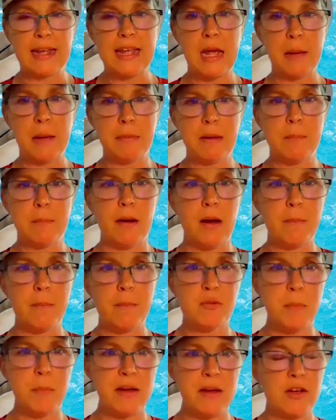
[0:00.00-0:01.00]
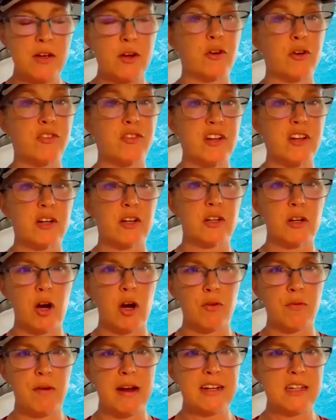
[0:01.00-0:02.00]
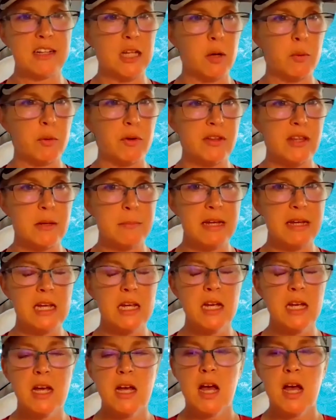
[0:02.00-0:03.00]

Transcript: can't be bumped by the girls that are ranked lower than me.